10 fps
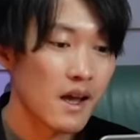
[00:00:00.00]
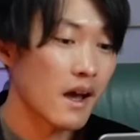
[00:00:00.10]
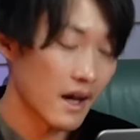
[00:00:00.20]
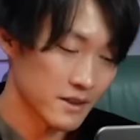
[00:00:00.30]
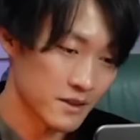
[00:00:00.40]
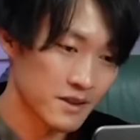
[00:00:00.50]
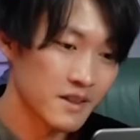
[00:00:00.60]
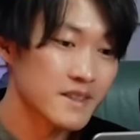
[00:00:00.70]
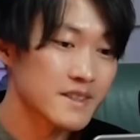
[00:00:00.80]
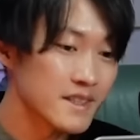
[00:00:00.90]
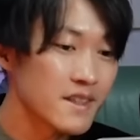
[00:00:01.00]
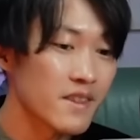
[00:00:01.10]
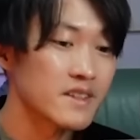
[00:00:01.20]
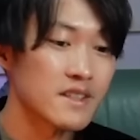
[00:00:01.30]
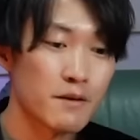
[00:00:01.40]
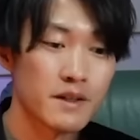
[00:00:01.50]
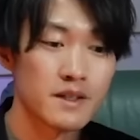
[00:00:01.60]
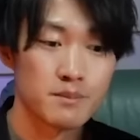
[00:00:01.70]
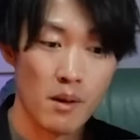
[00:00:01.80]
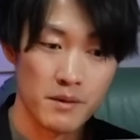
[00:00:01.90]
I know, since this theory is
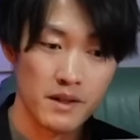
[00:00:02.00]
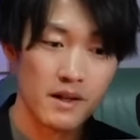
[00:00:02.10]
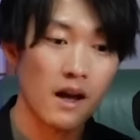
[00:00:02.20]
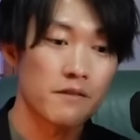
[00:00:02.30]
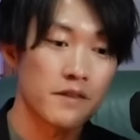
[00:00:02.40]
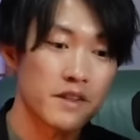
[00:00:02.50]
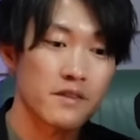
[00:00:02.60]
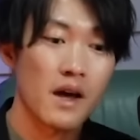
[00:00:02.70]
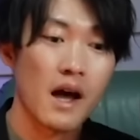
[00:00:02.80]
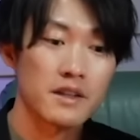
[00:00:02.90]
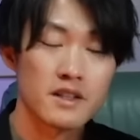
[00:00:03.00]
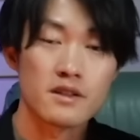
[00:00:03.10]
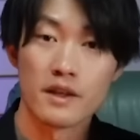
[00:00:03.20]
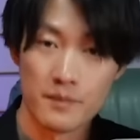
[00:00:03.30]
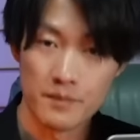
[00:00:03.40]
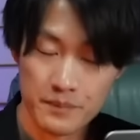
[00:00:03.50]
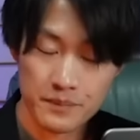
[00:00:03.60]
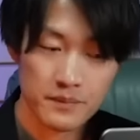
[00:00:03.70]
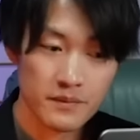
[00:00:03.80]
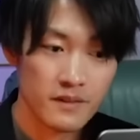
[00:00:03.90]
popular, I figured to add it in.
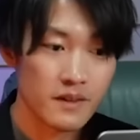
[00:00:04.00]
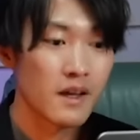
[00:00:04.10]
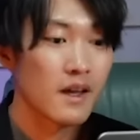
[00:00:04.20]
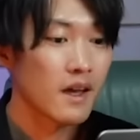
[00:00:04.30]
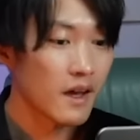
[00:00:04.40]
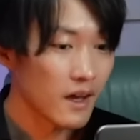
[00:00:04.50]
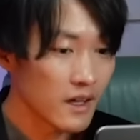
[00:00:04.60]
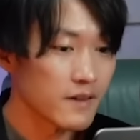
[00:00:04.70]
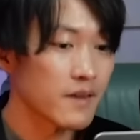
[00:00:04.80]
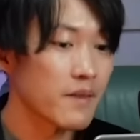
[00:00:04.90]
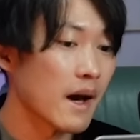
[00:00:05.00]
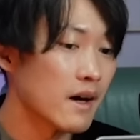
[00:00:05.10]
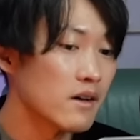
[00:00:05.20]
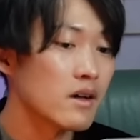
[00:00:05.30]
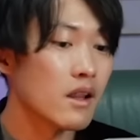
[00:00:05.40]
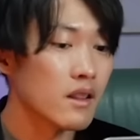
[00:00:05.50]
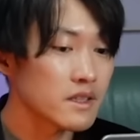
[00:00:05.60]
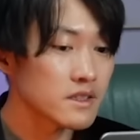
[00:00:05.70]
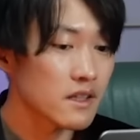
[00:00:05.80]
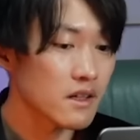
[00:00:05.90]
Anyway, now, let's
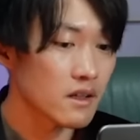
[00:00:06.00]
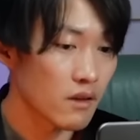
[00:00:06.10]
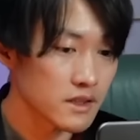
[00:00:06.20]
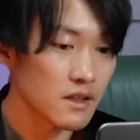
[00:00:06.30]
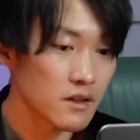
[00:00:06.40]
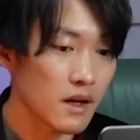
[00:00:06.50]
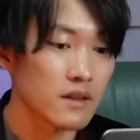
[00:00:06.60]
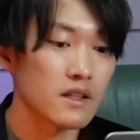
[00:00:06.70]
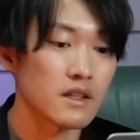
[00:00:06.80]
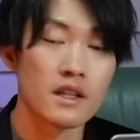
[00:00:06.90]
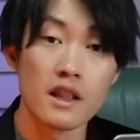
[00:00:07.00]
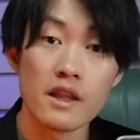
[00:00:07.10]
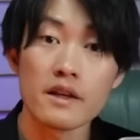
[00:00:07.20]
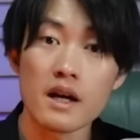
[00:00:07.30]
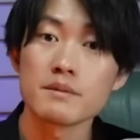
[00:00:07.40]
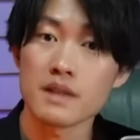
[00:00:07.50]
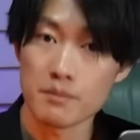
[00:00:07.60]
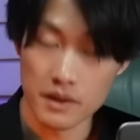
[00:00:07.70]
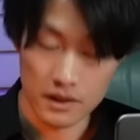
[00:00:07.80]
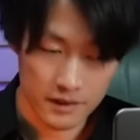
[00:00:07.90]
take a closer look at the Killingam's
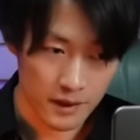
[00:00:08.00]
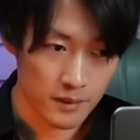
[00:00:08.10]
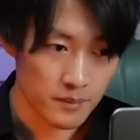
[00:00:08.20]
ability.